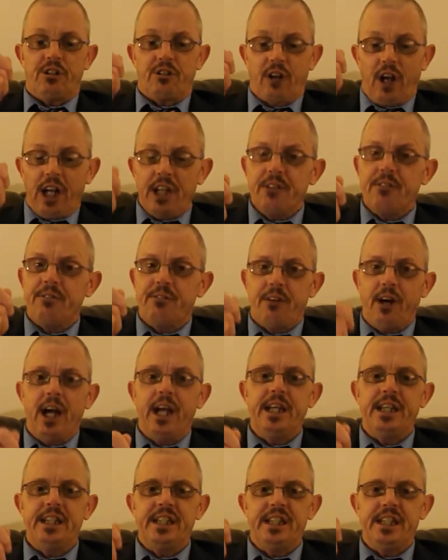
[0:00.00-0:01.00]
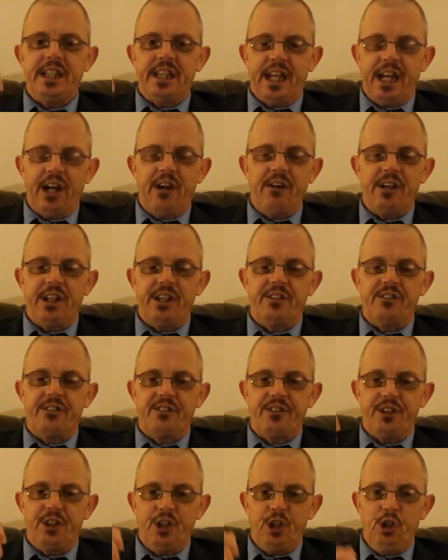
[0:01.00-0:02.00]
try to find the areas
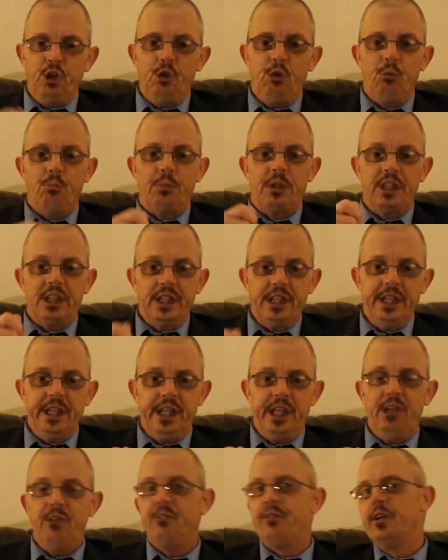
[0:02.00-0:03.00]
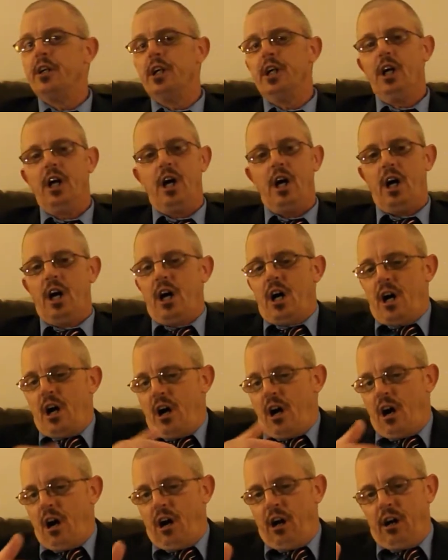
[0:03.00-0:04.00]
that you believe
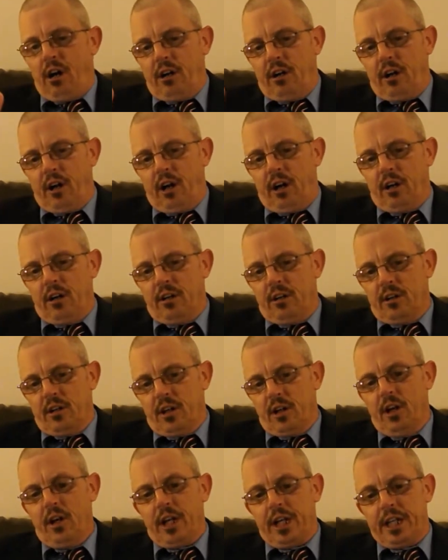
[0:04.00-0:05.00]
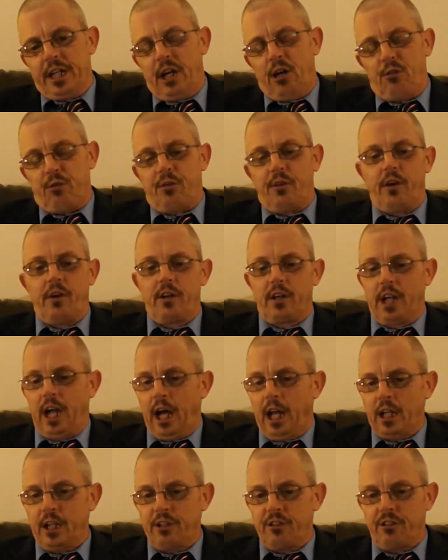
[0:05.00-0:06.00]
are hurting. Now, for
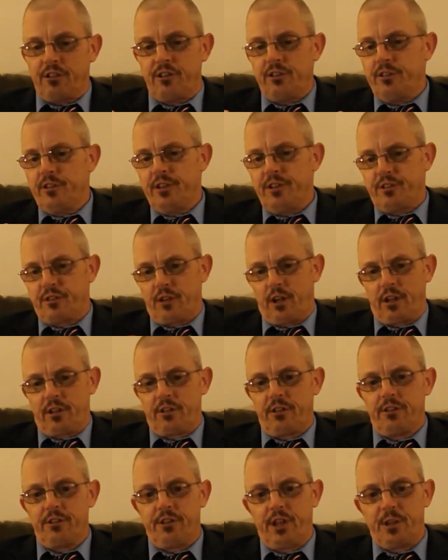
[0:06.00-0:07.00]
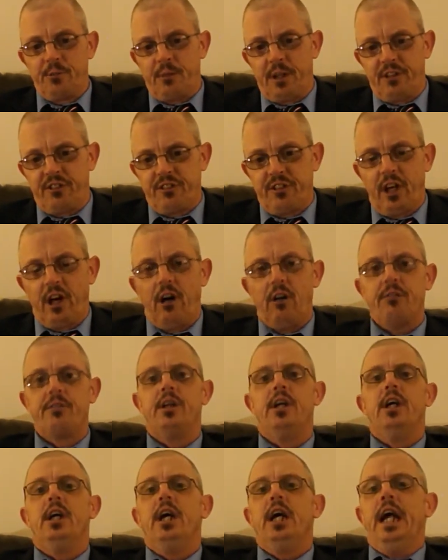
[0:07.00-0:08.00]
college instructors like myself,